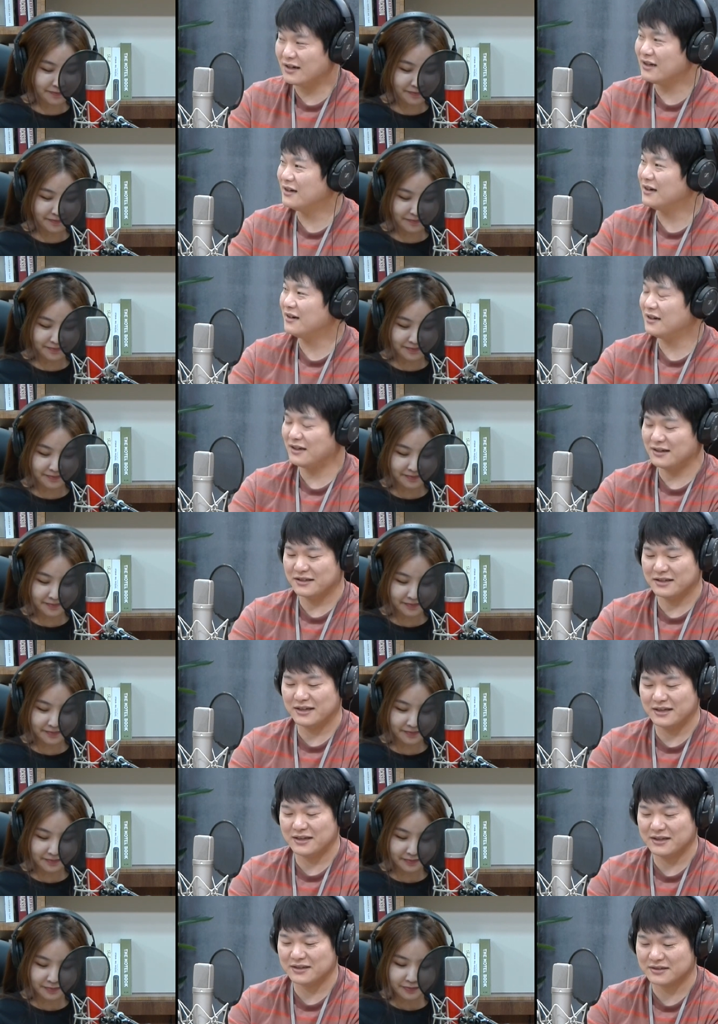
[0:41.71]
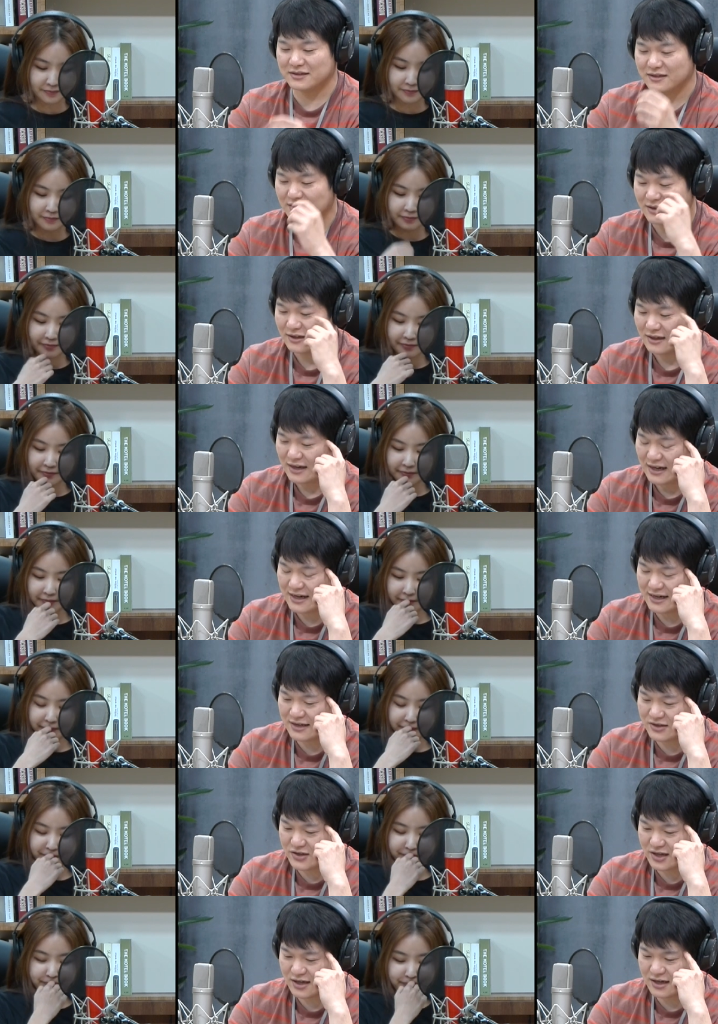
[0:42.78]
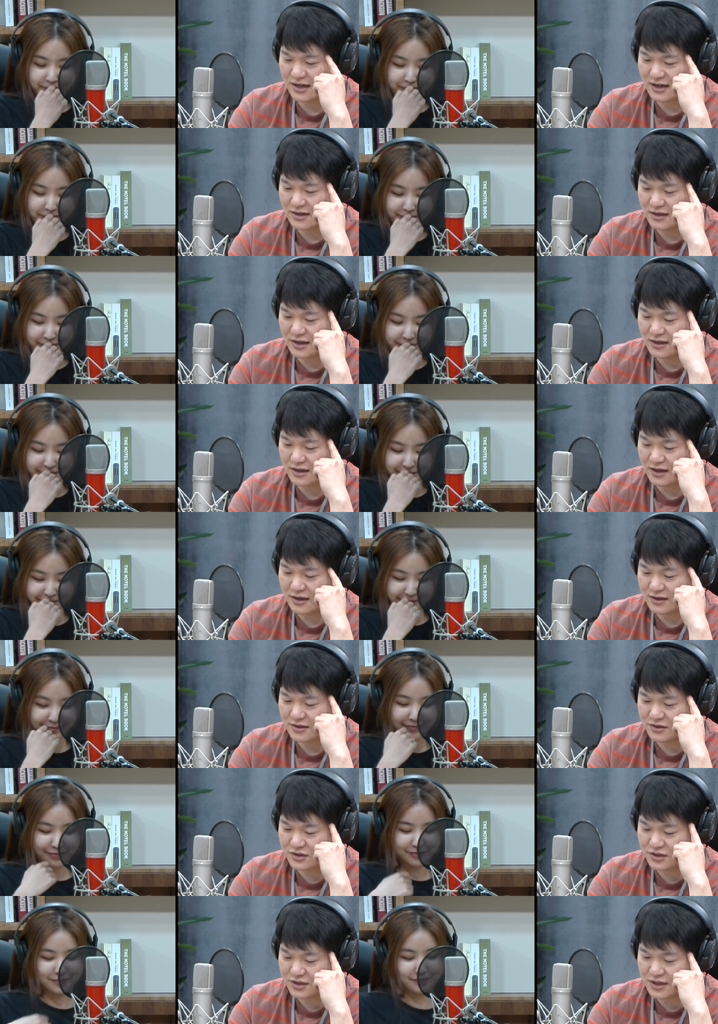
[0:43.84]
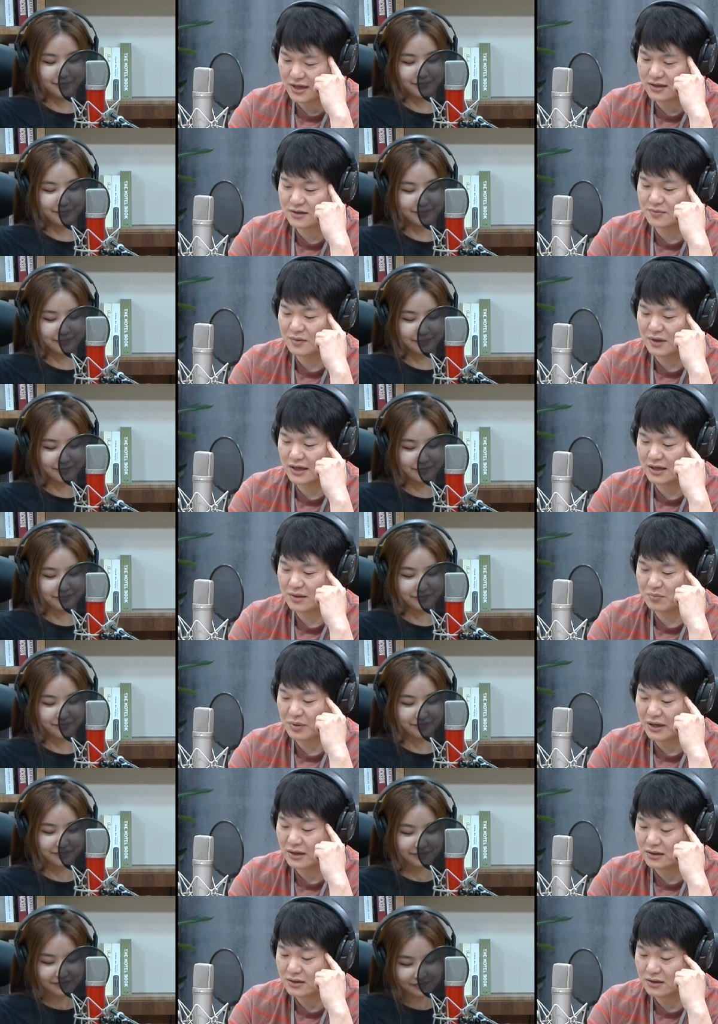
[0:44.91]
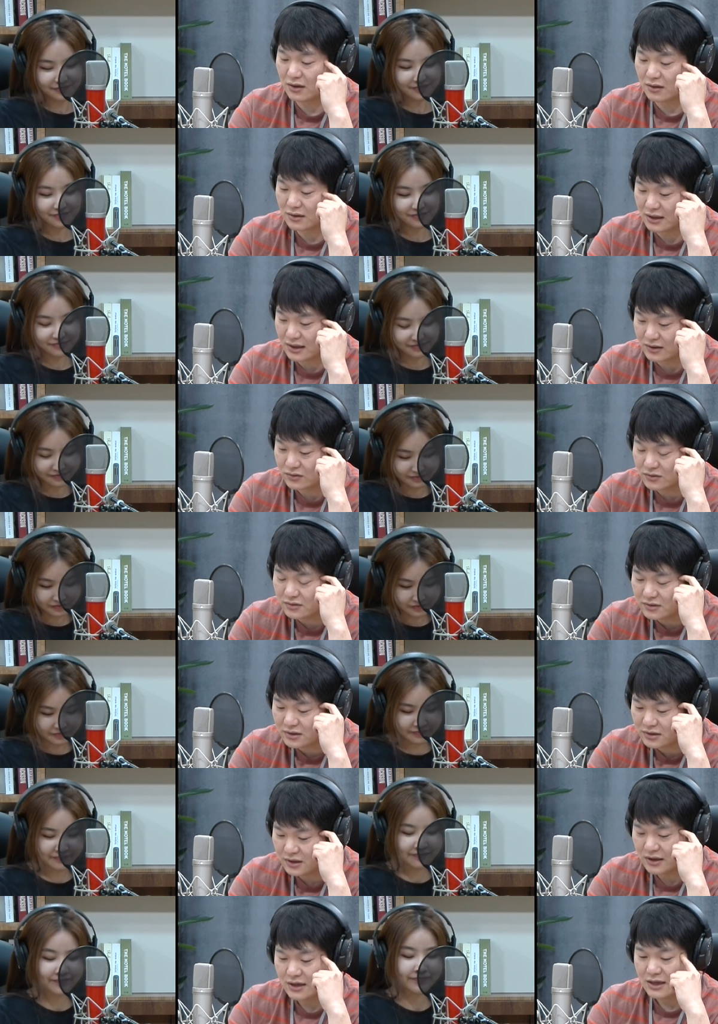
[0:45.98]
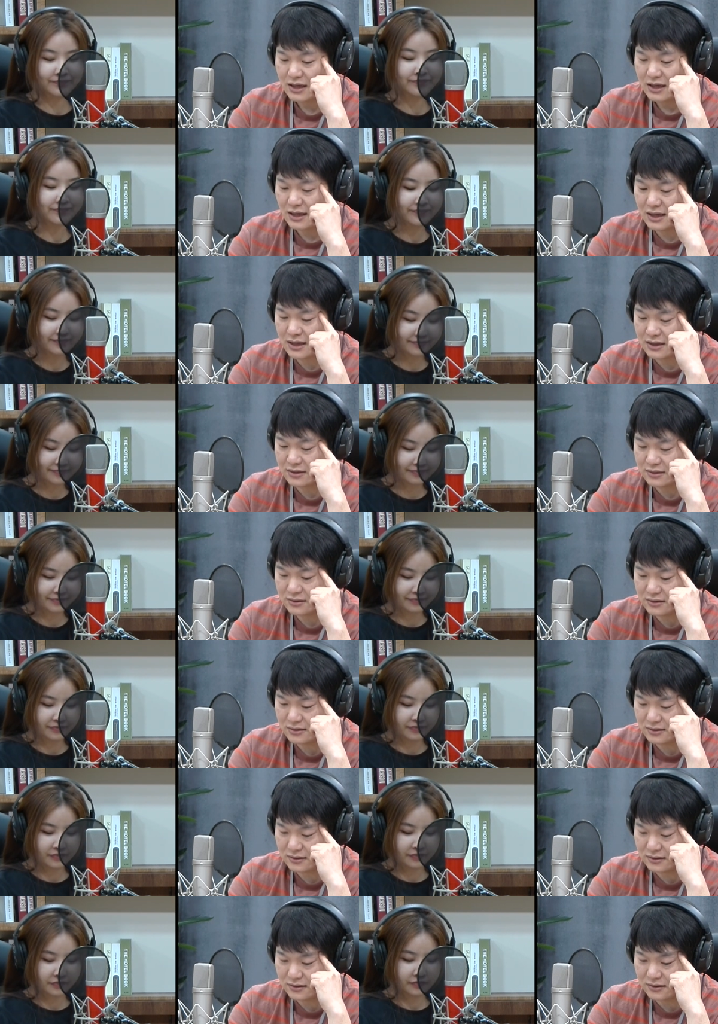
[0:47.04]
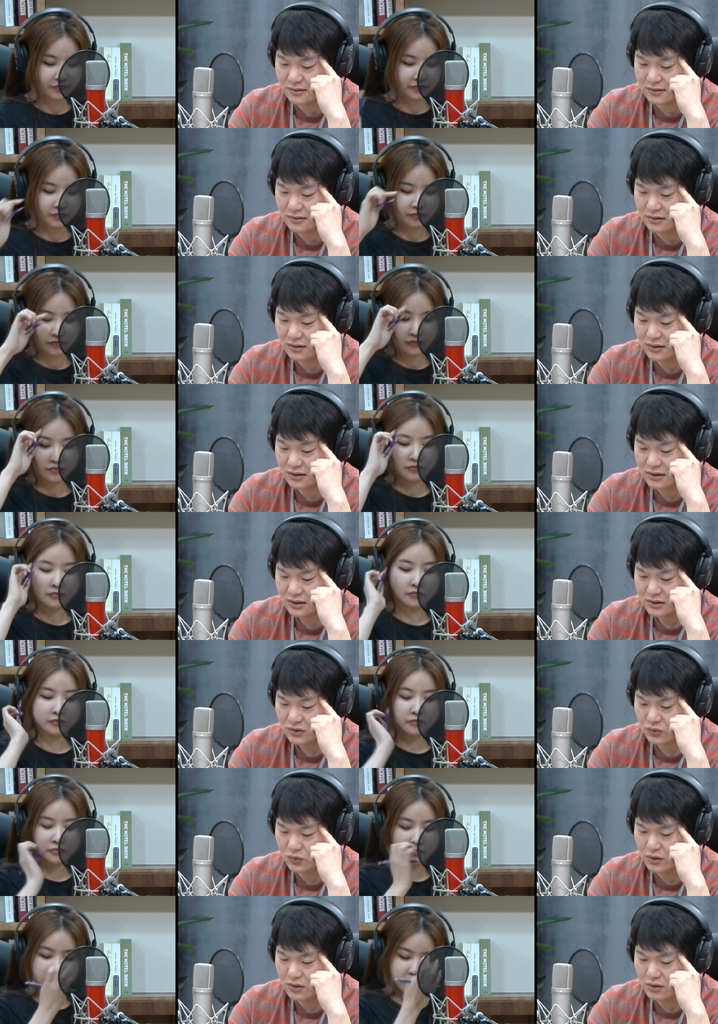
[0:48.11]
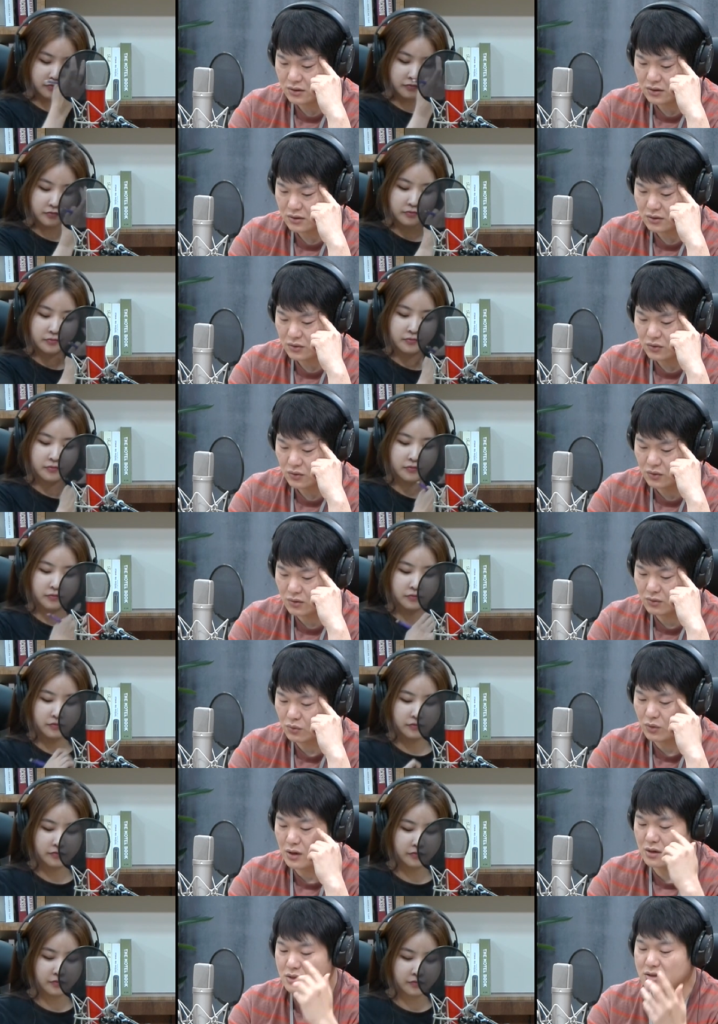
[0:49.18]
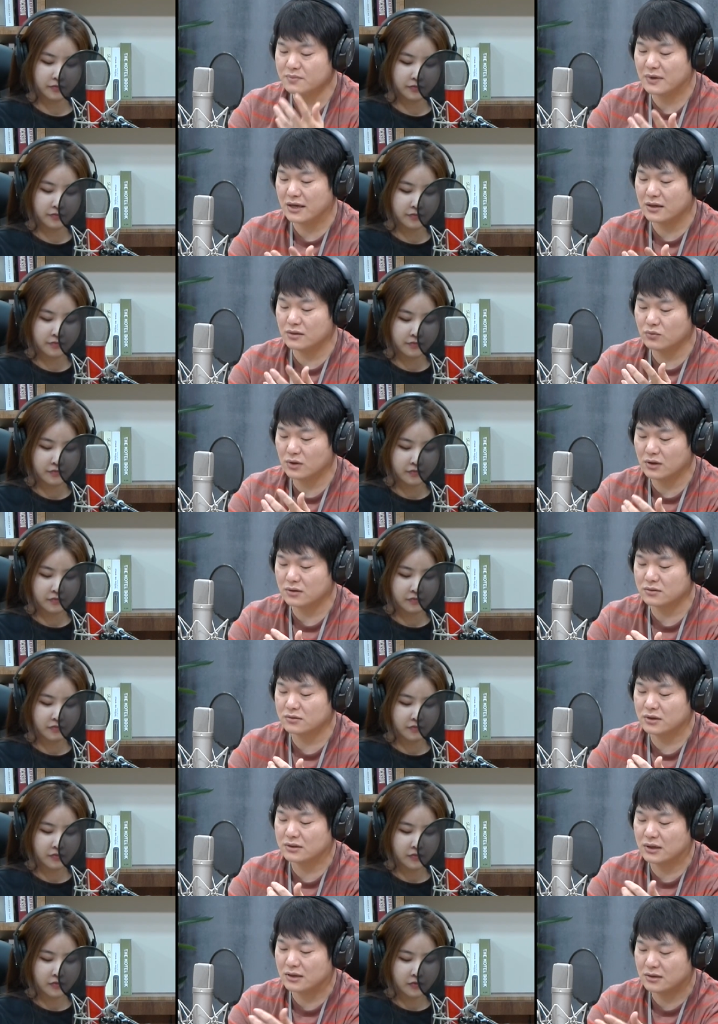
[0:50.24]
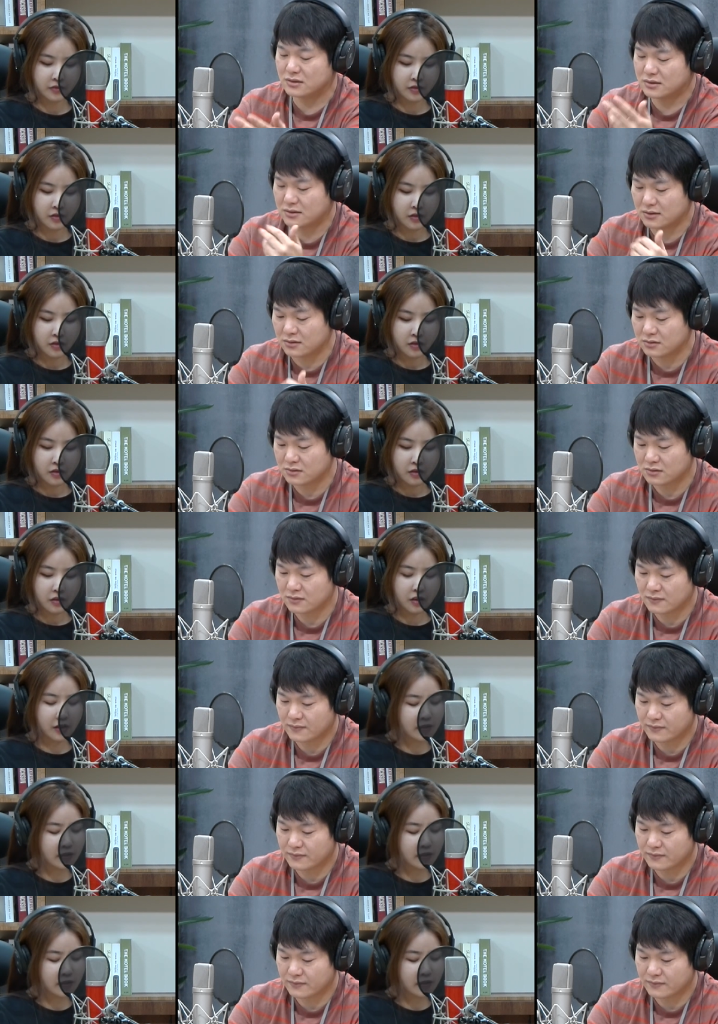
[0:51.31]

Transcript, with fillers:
Speaker 1: Ah, uh, uh, yes. I check, I, I checked my bank account. Mm-hmm. And uh, where, where is my one hundred dollars? Uh,